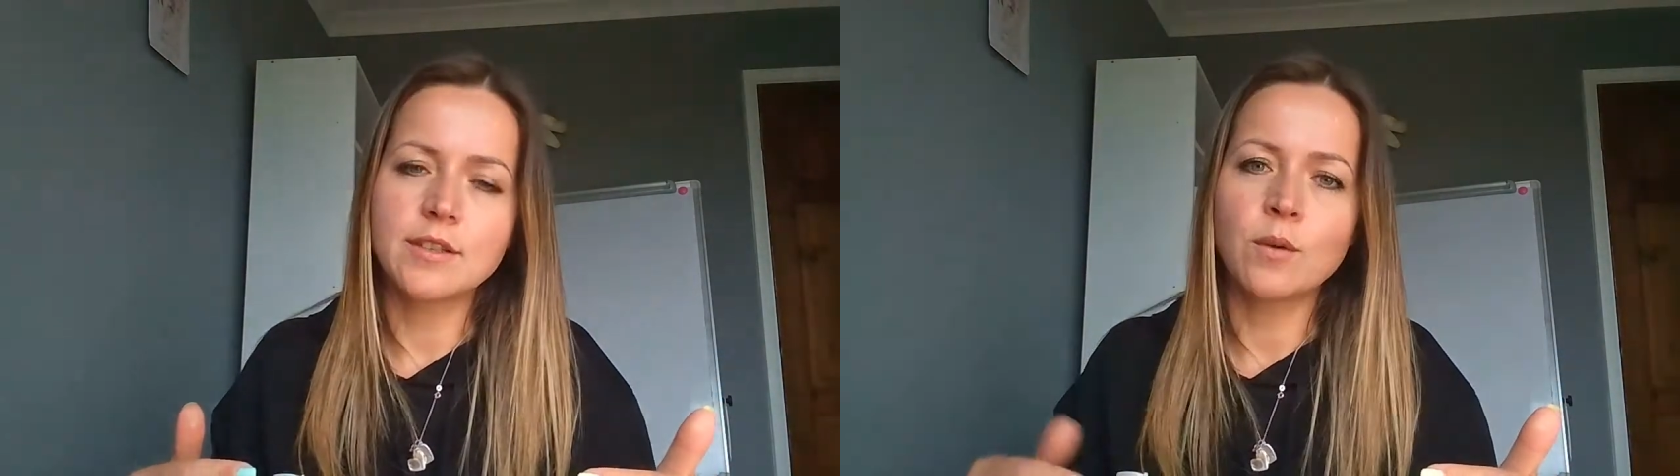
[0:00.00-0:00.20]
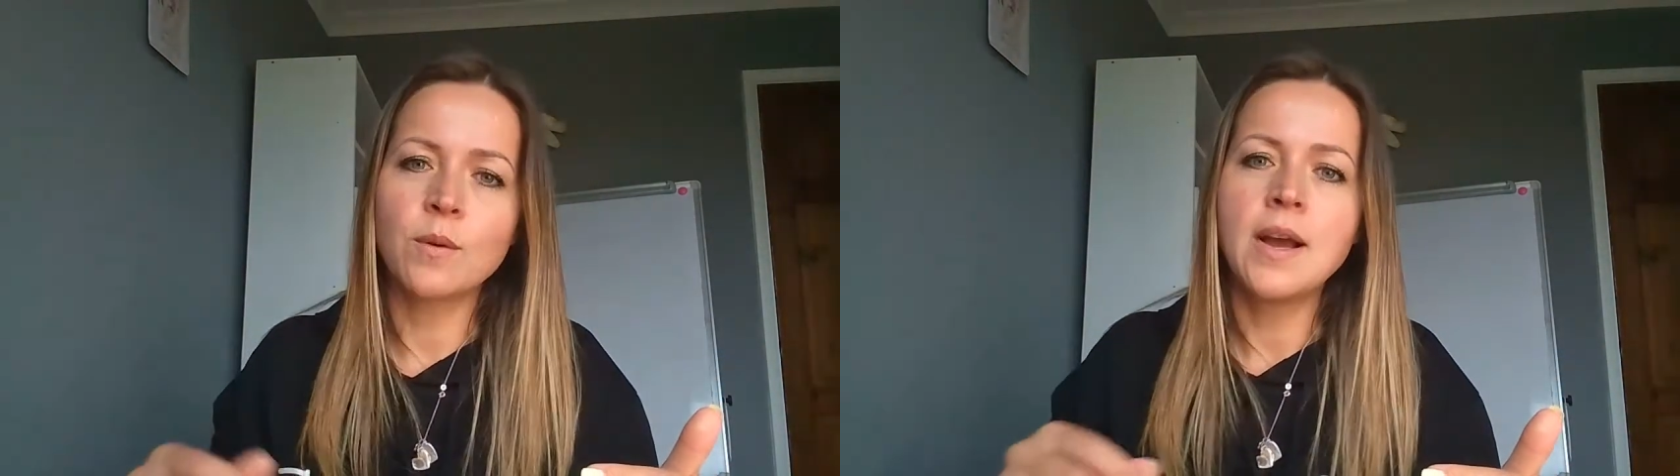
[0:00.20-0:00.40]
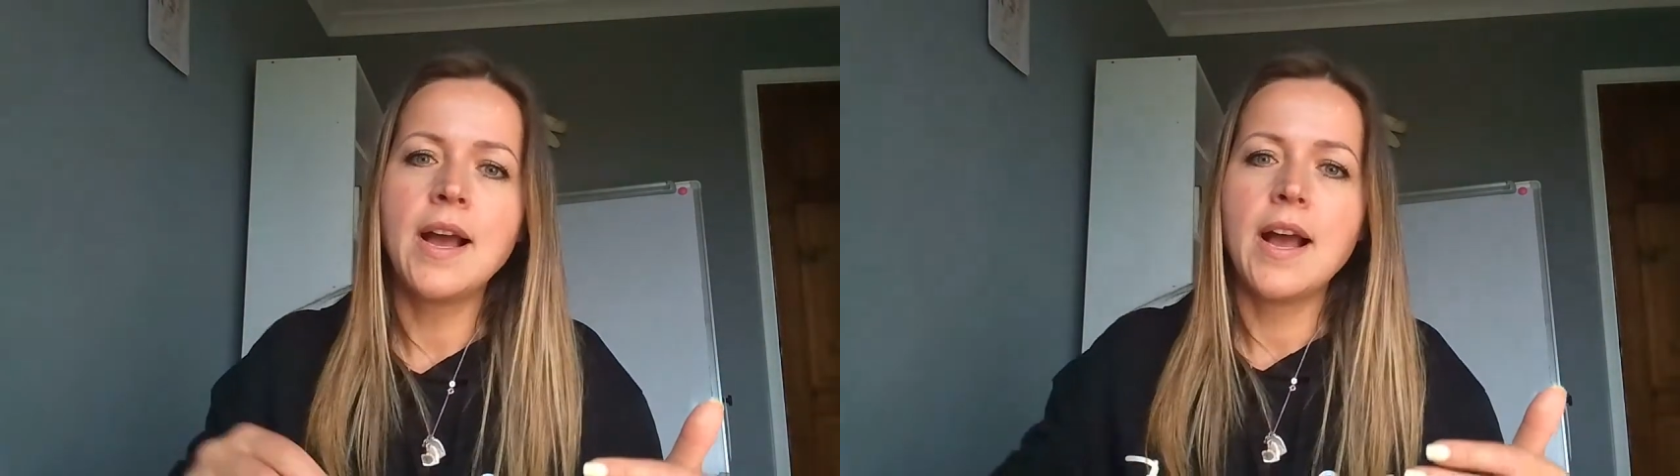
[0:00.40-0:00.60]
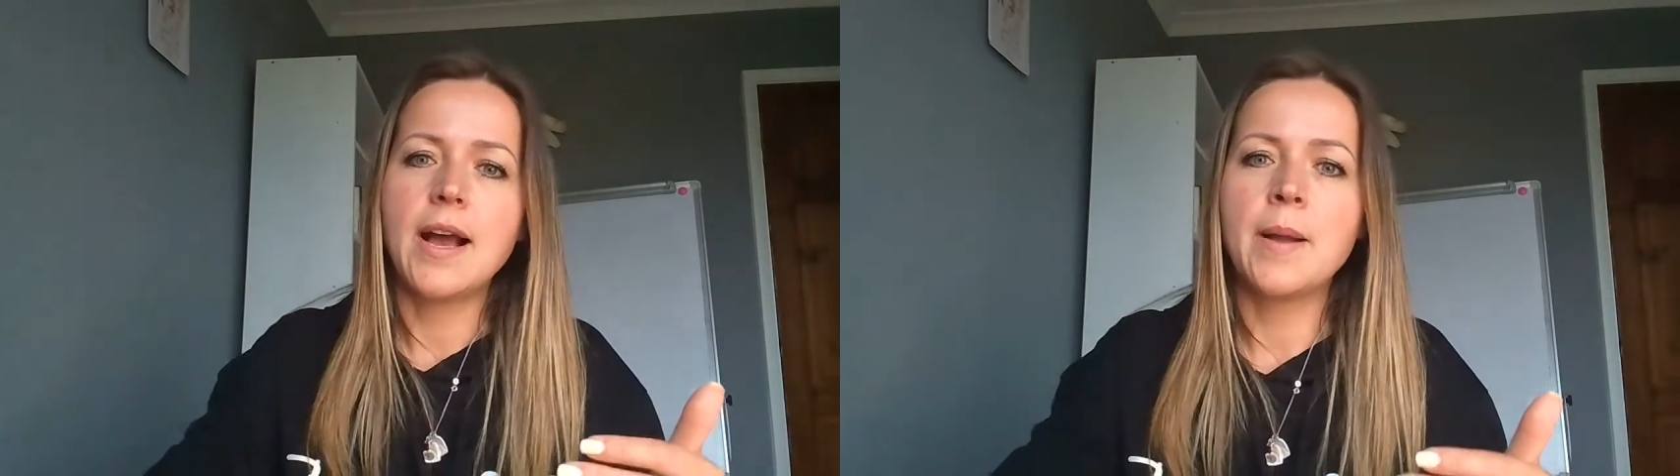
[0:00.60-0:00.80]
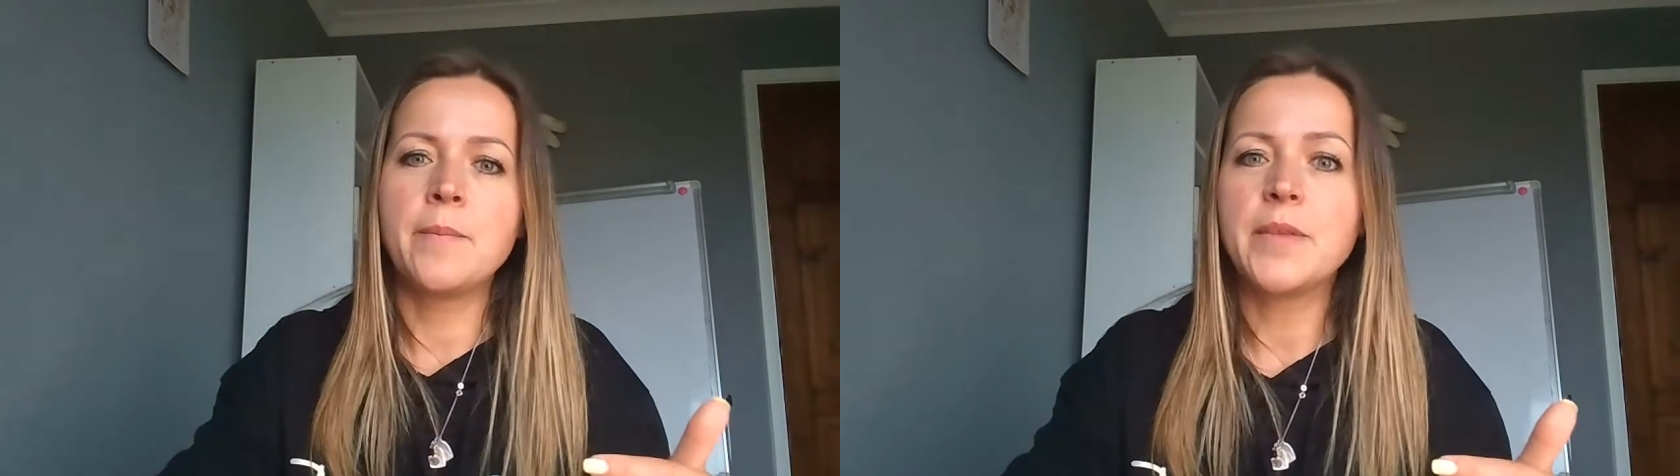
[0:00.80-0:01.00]
So
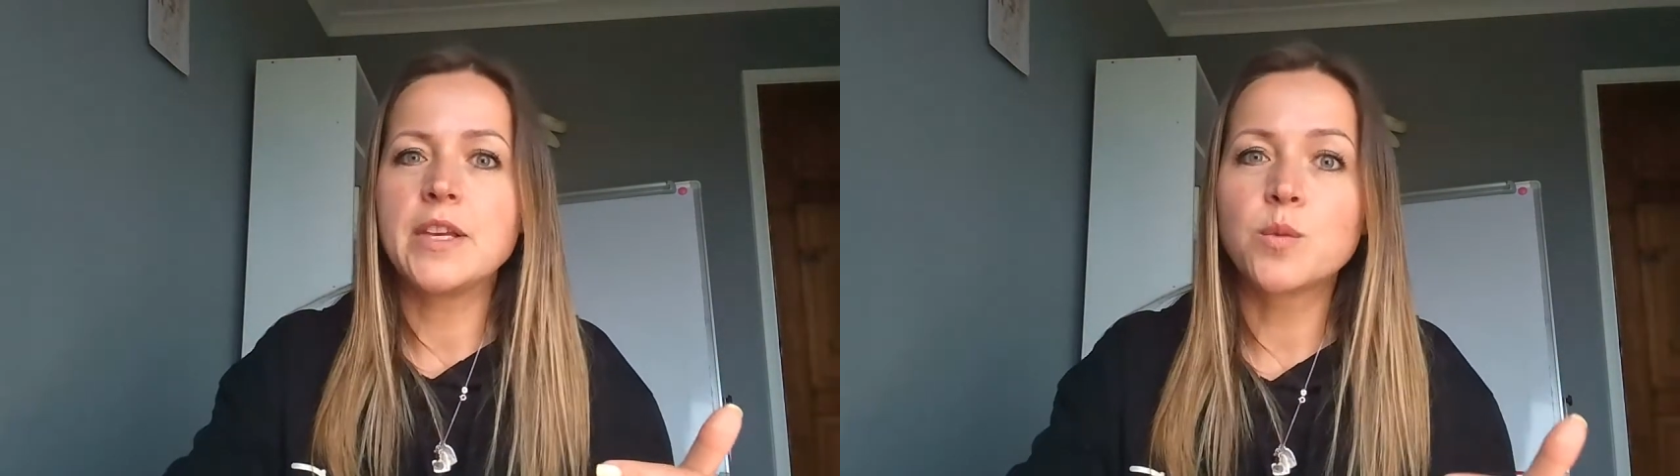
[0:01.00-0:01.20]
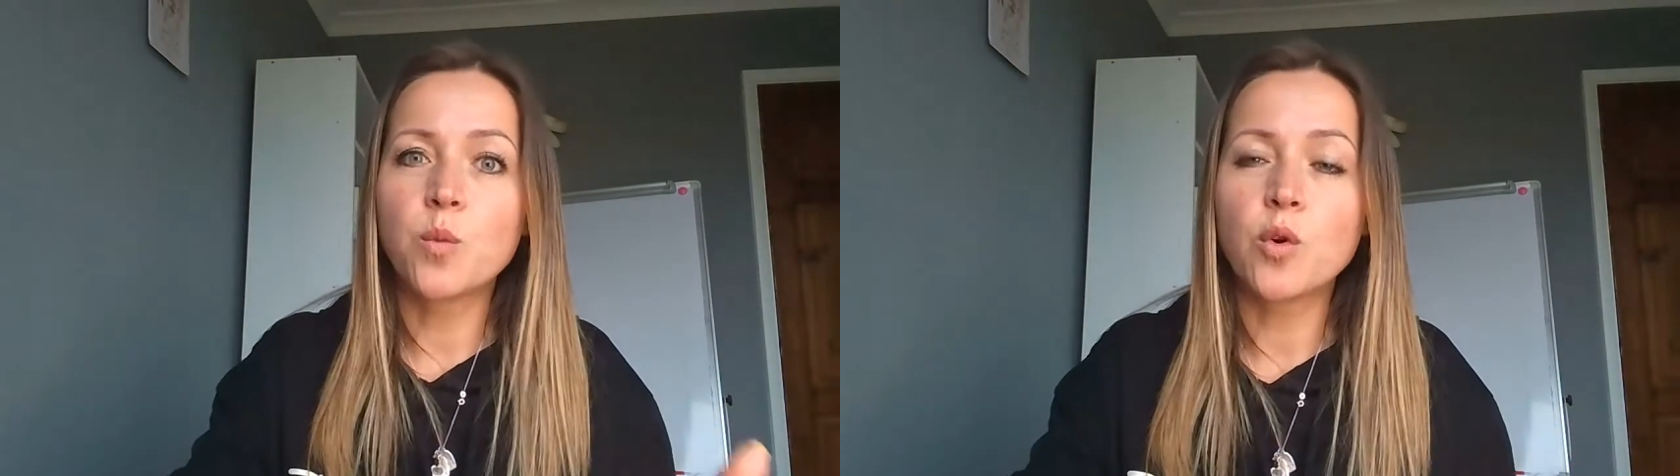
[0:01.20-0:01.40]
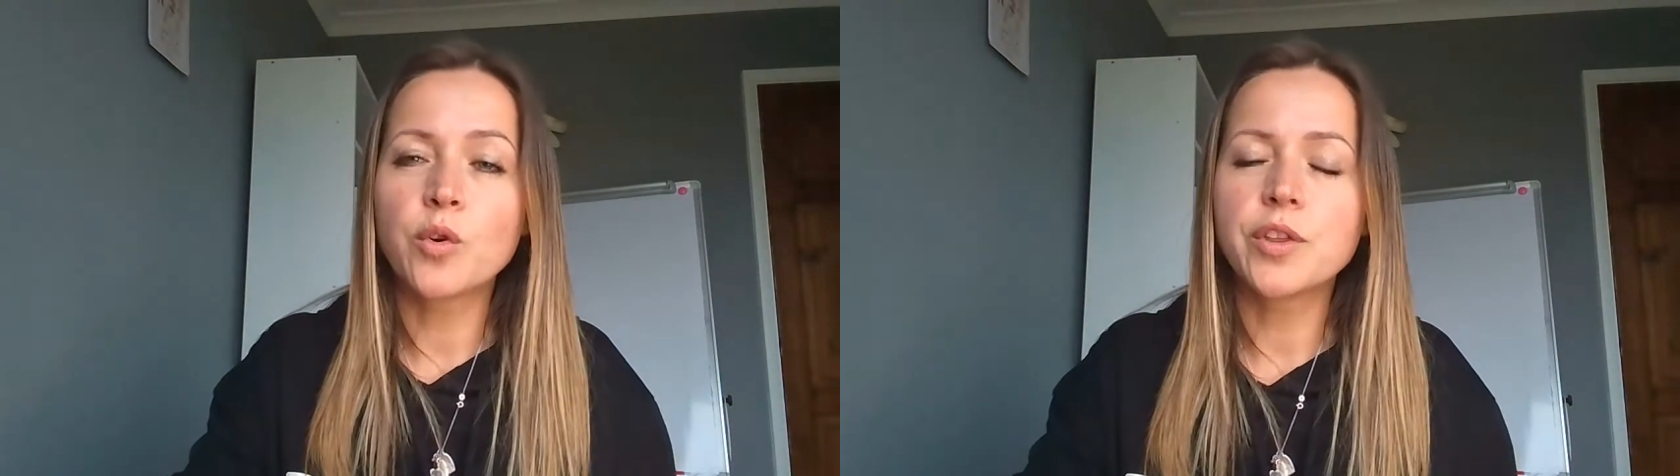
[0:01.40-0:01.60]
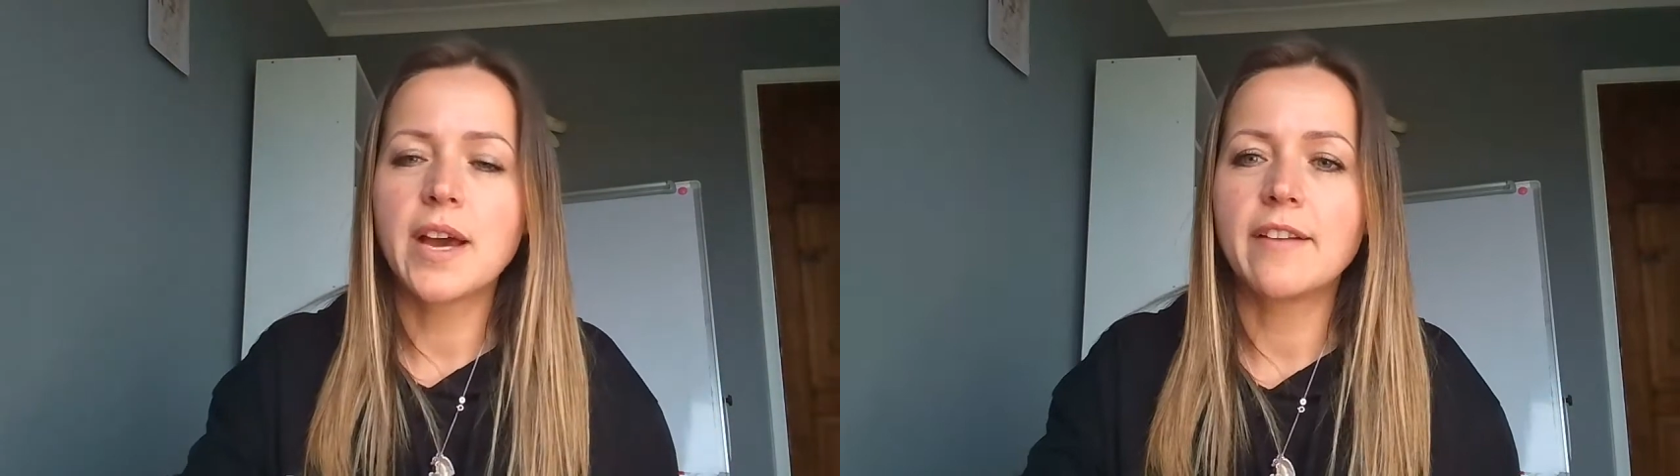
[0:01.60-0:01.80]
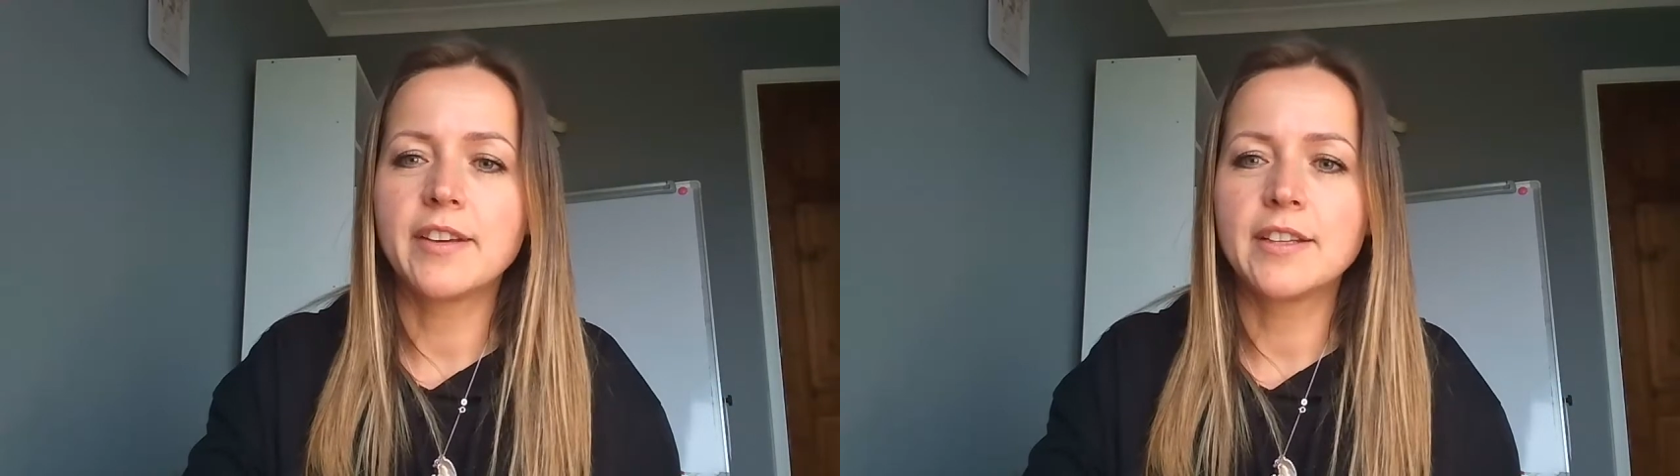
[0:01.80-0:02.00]
it's worth
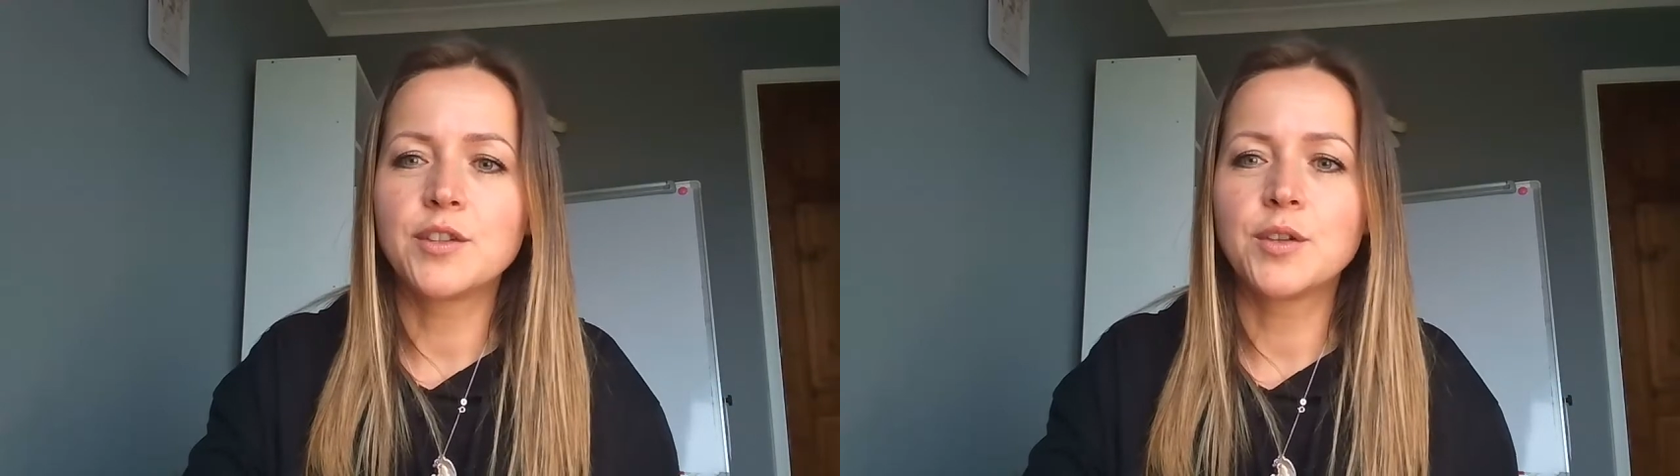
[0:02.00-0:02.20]
having